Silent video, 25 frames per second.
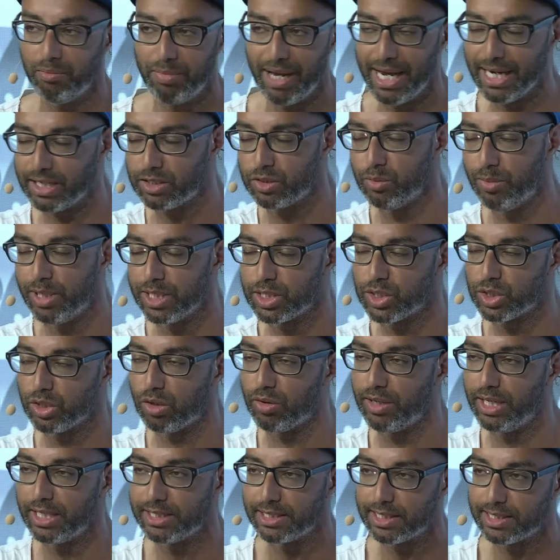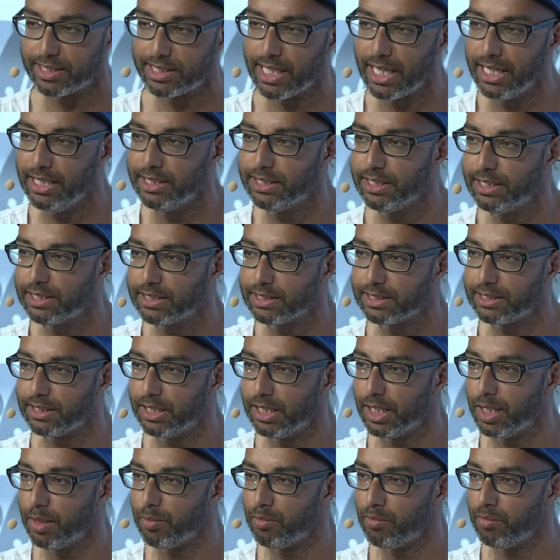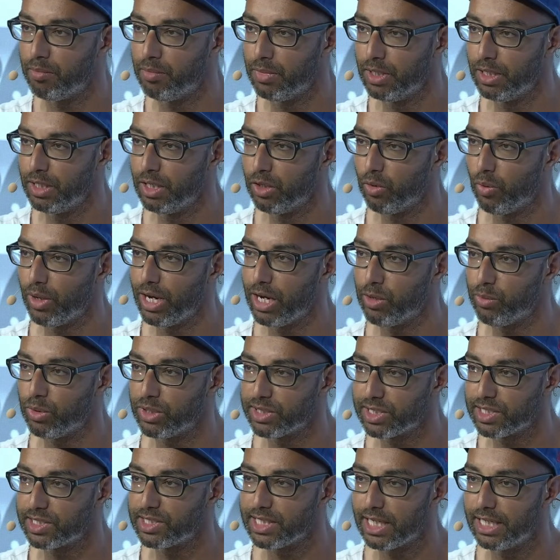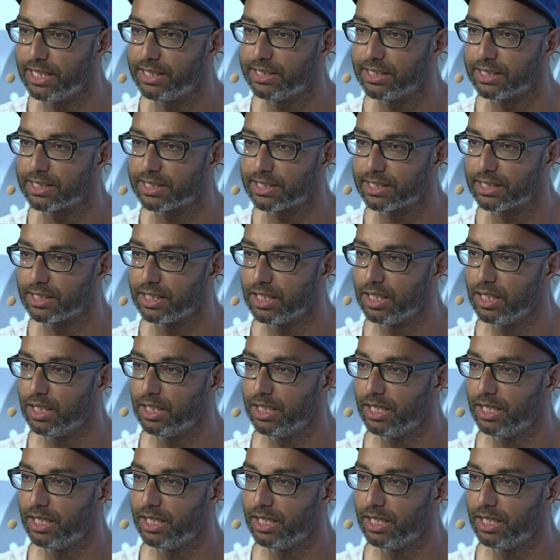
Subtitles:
back to my story as a scientist, when I was a scientist,